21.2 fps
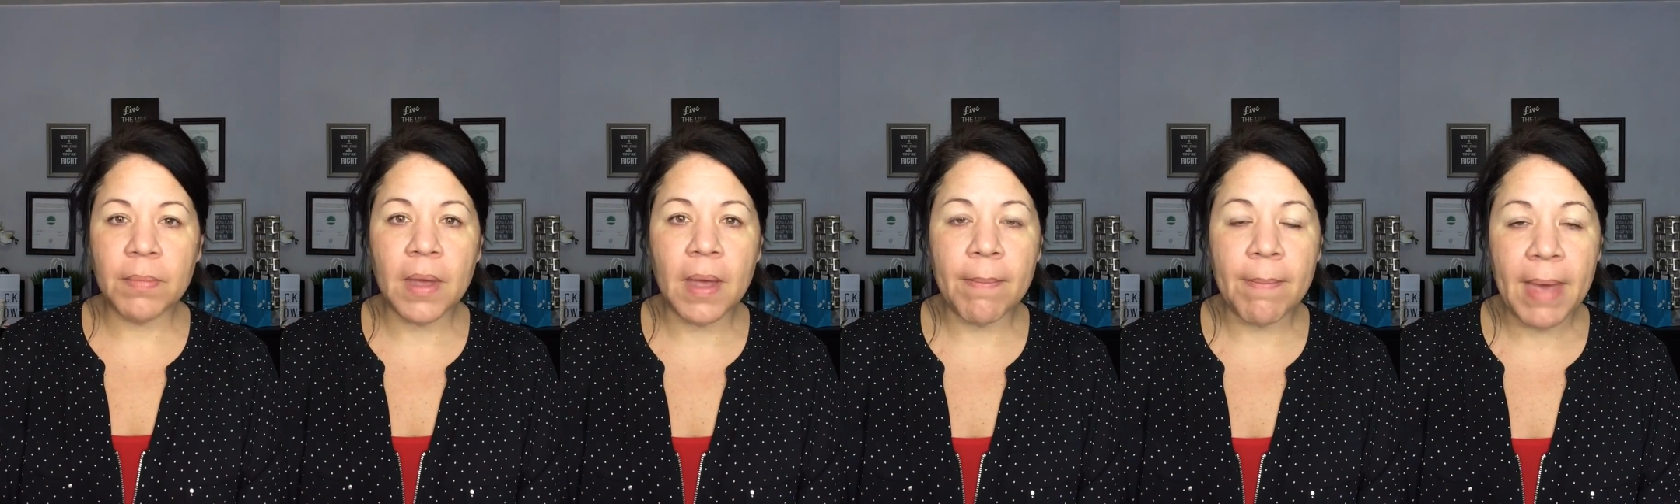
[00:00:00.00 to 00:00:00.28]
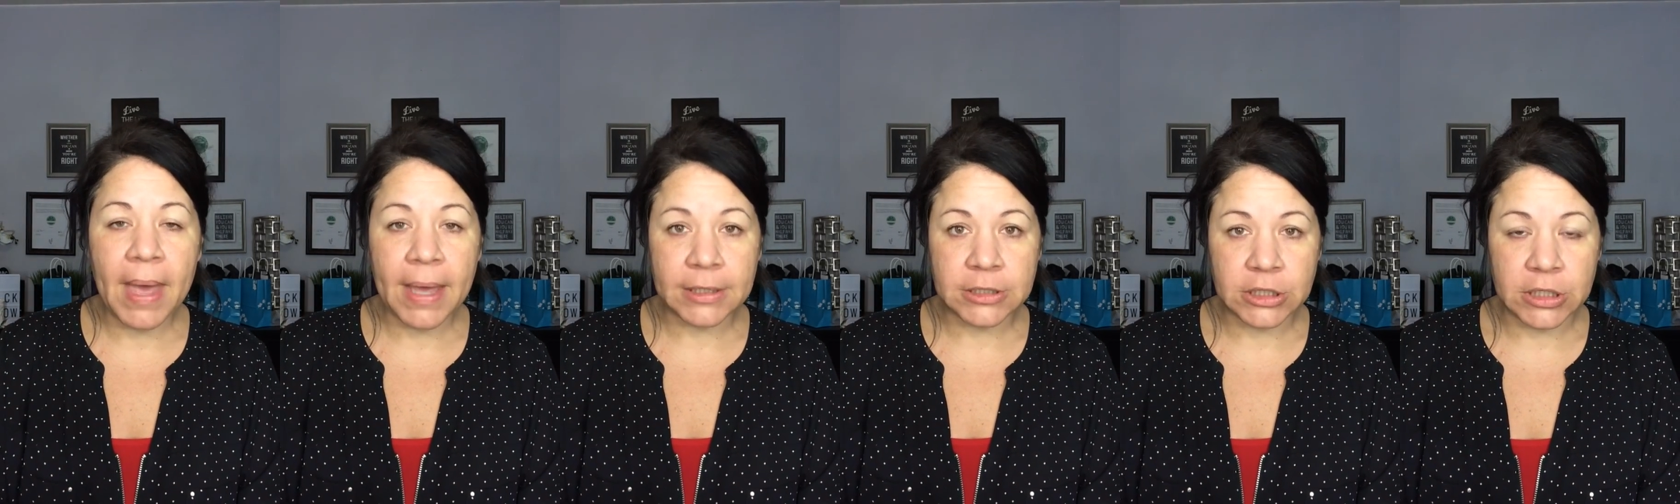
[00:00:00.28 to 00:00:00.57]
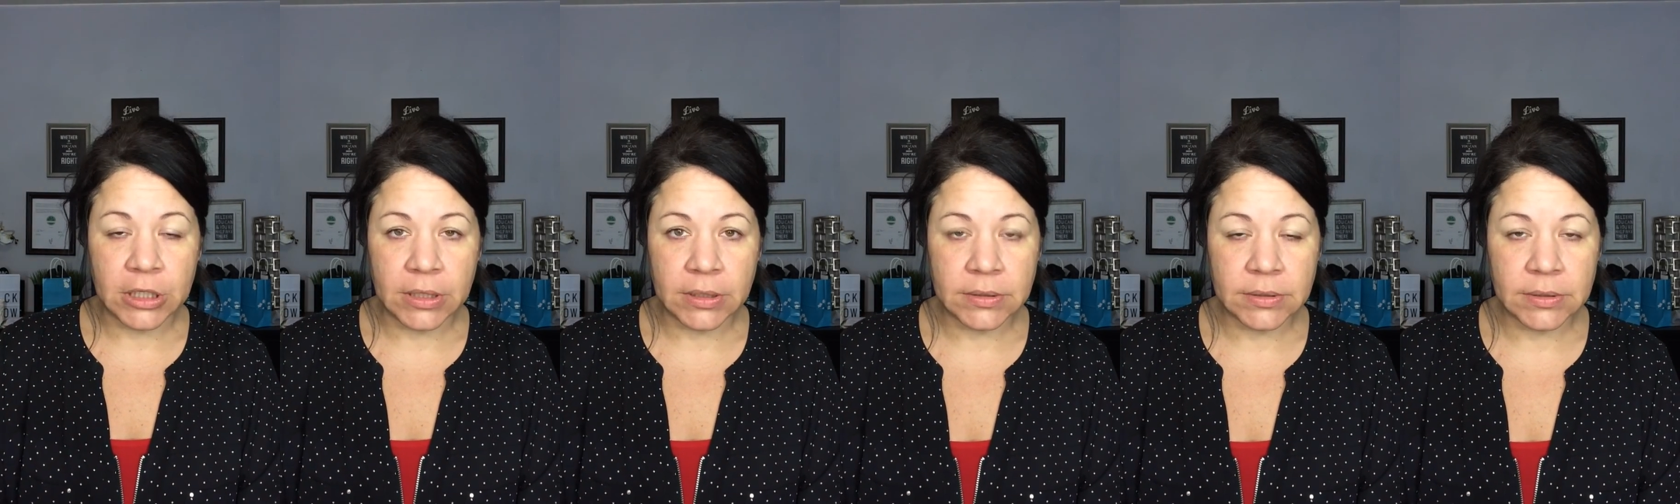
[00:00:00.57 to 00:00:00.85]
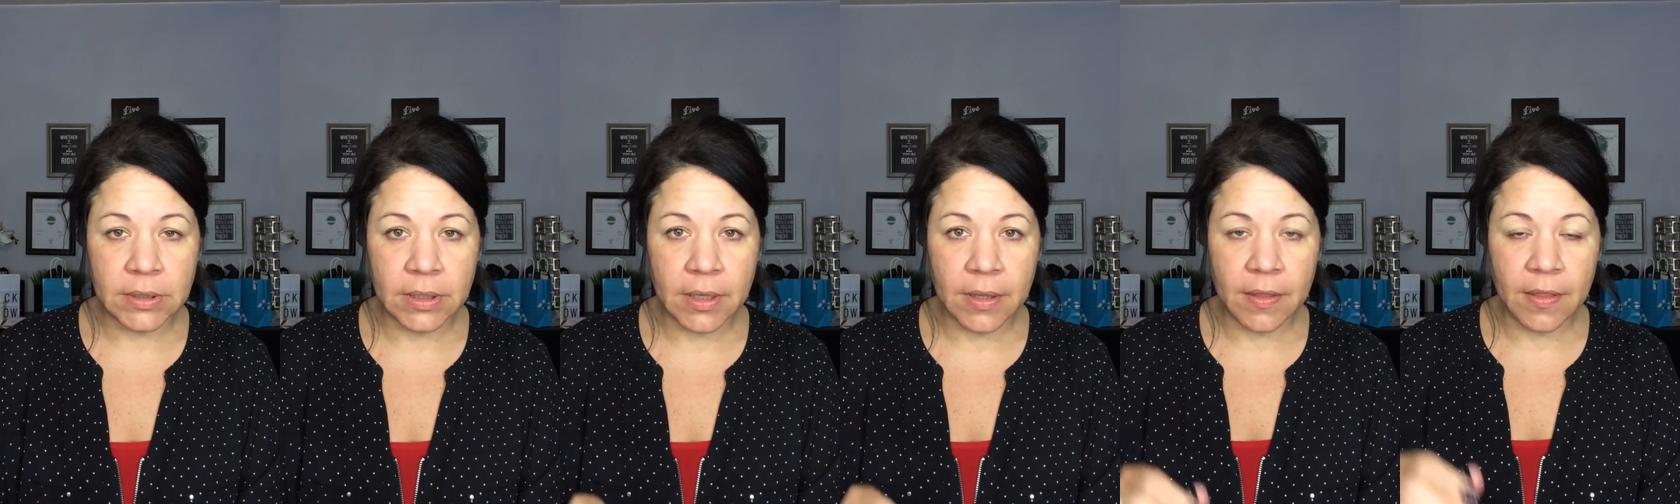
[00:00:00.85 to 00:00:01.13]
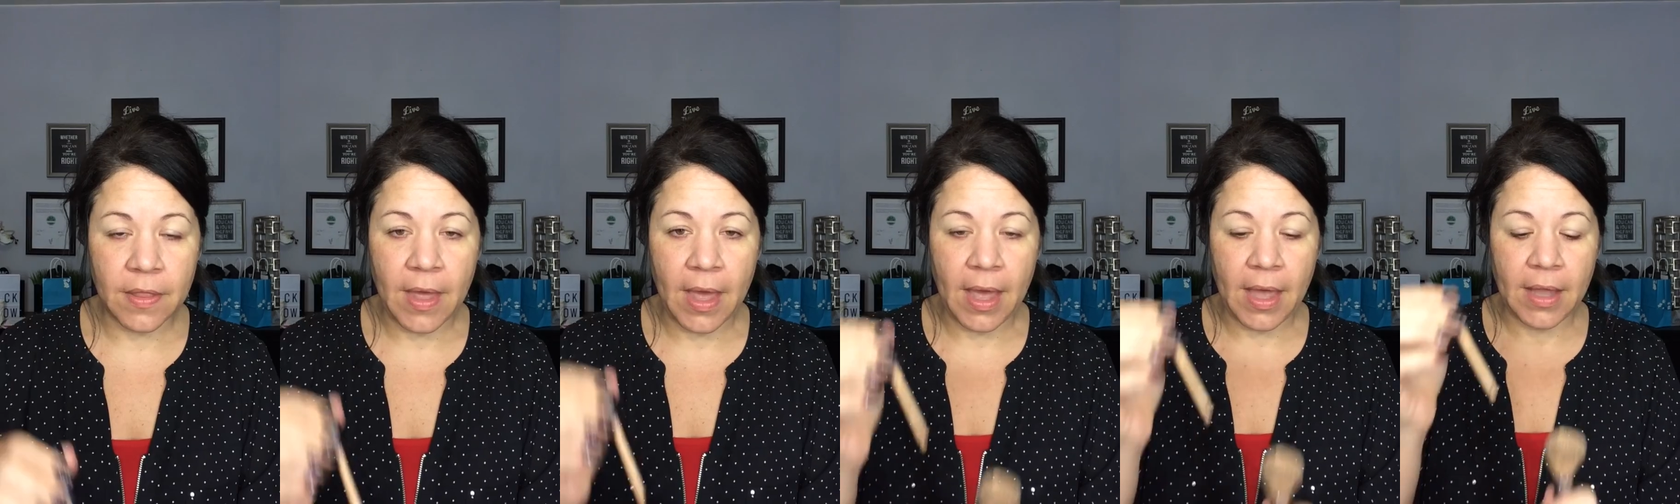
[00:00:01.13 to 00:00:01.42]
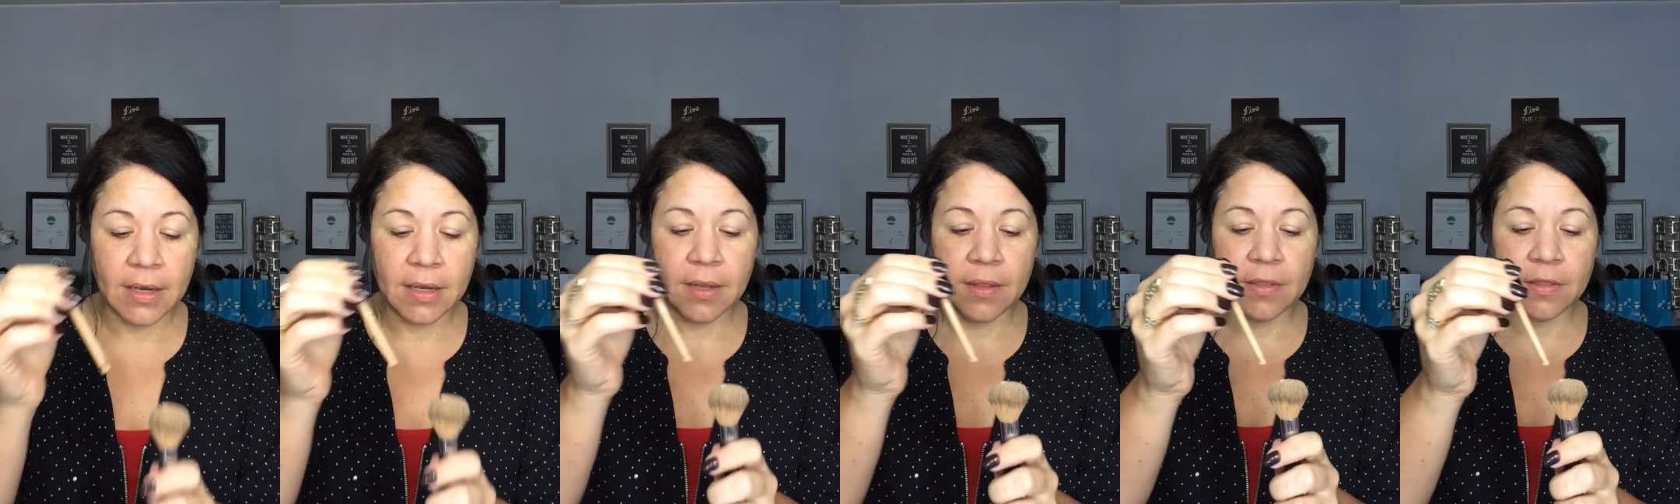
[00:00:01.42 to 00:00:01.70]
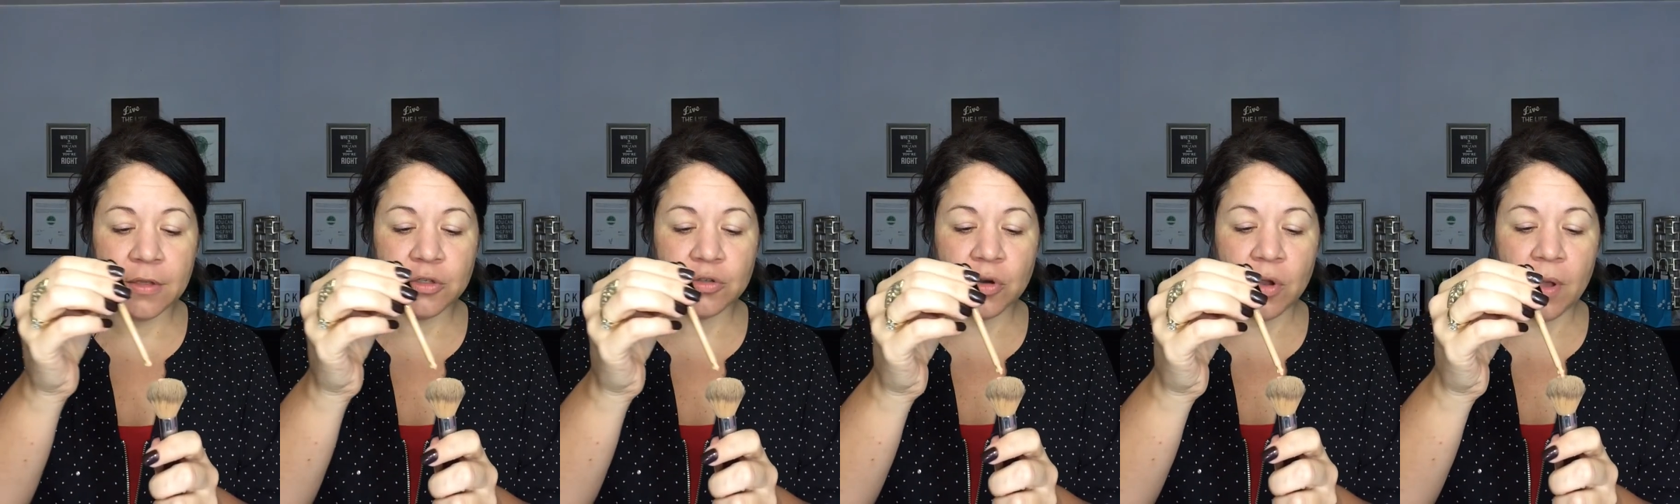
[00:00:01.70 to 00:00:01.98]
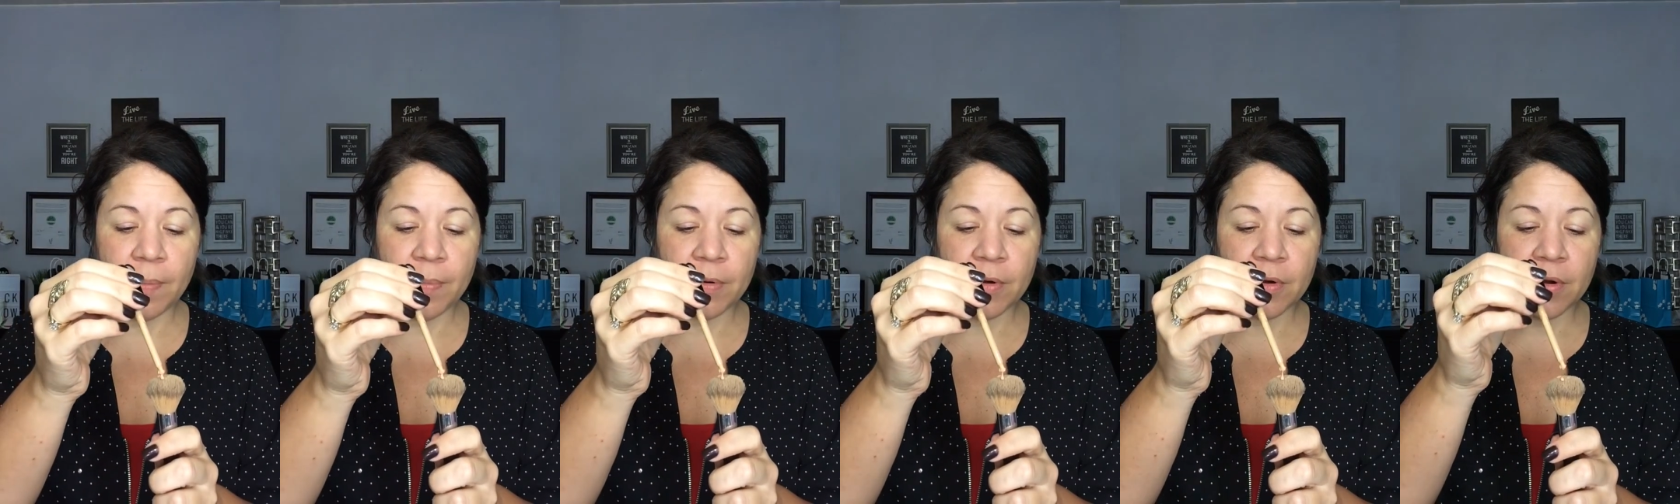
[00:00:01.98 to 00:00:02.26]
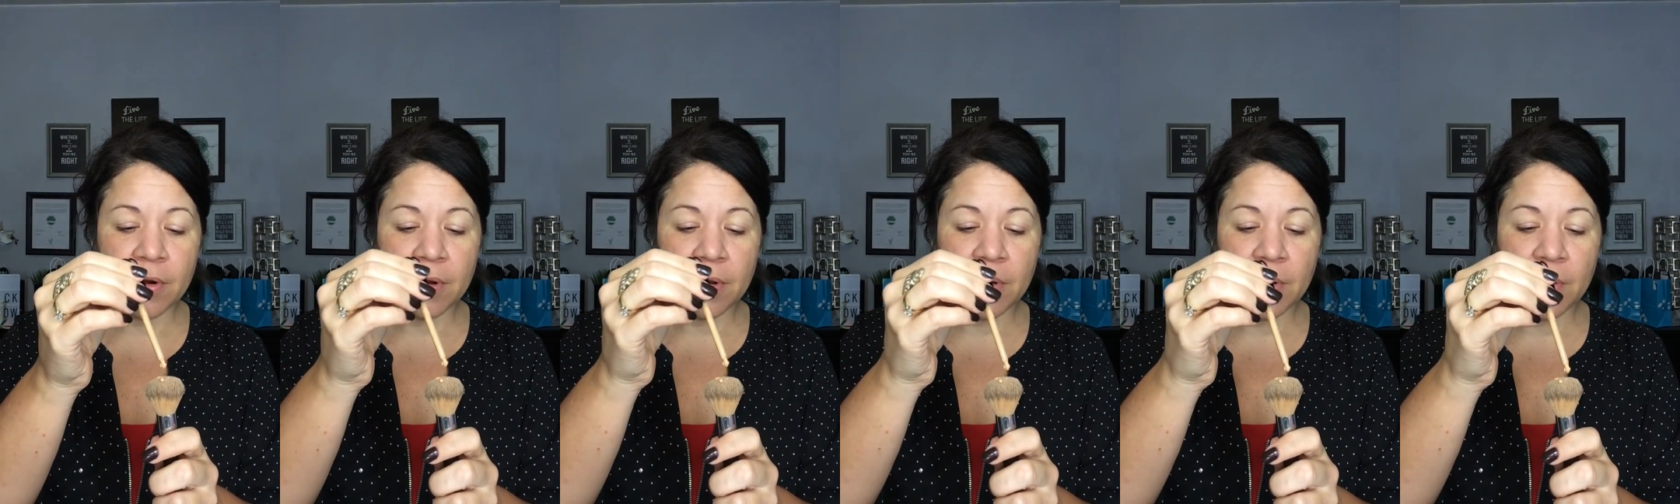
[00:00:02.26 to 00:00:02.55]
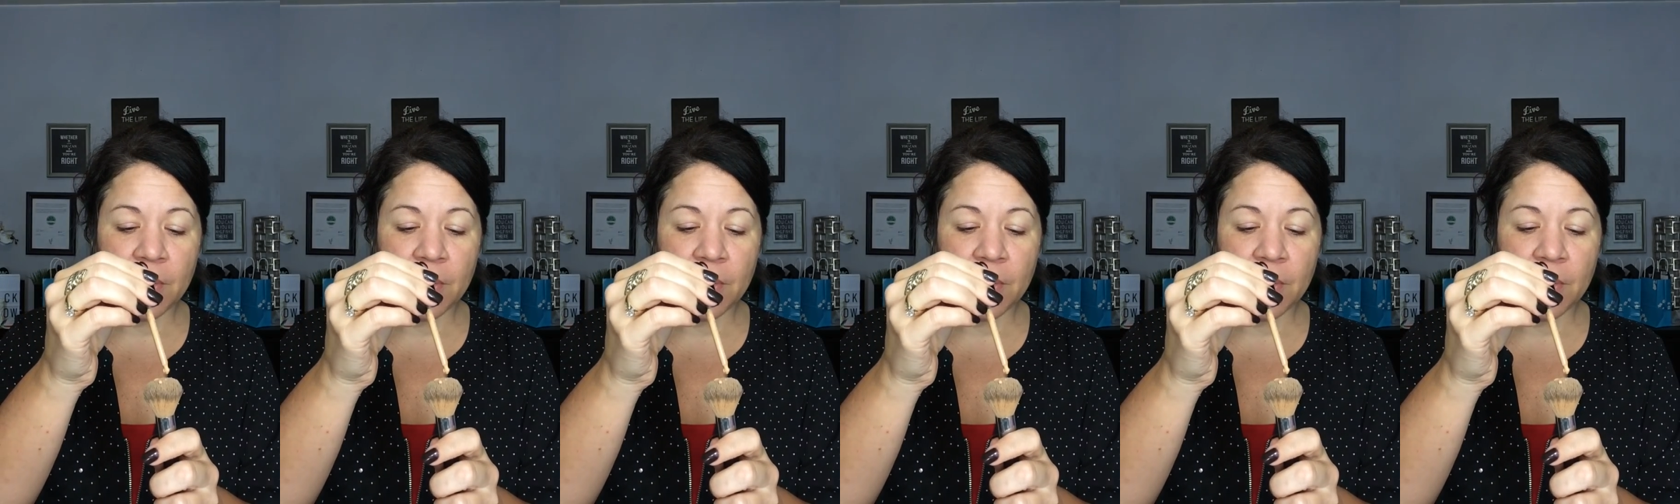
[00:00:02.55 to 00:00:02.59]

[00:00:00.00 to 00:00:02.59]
imagine that the dropper